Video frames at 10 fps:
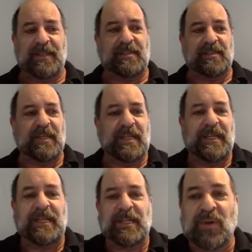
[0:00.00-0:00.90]

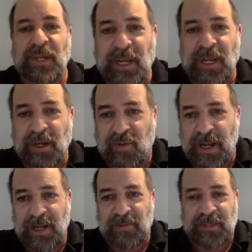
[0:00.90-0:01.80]
you can get
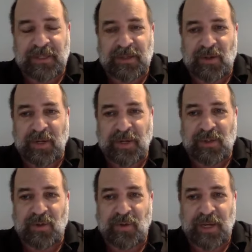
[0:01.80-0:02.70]
creative, but don't get
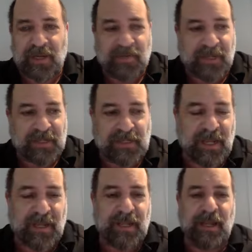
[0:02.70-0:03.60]
too creative because
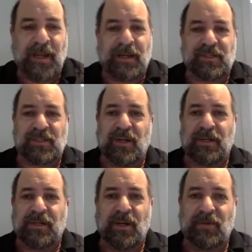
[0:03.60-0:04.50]
AI is just not
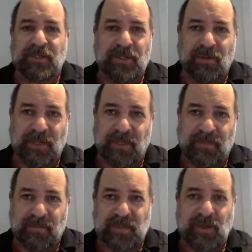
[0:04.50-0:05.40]
going to know what to do with it.
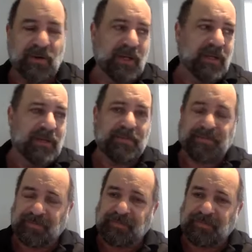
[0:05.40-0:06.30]
So
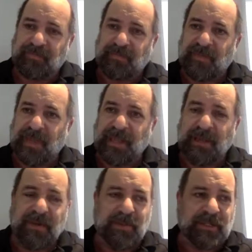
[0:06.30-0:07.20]

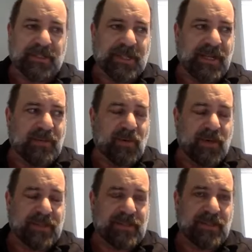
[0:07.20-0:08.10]
give it a bunch of data
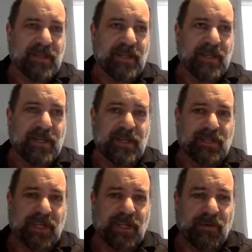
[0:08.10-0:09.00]
points. It'll
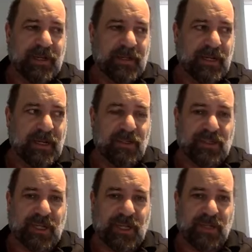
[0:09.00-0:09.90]
generate. It'll
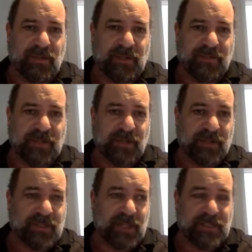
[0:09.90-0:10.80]
if it
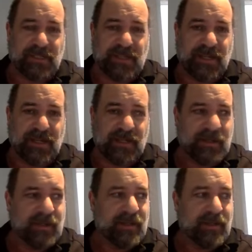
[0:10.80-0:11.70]
understands the data,
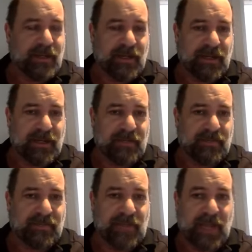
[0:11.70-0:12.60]

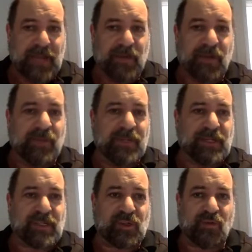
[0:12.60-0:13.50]
and you can be
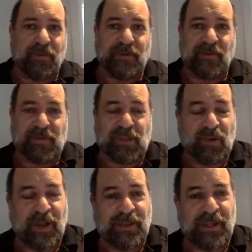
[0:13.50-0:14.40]
descriptive
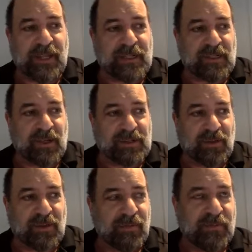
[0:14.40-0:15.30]
too. I think that's
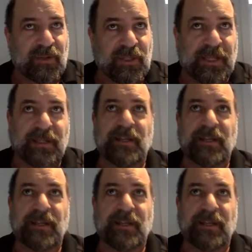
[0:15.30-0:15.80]
also helpful. Like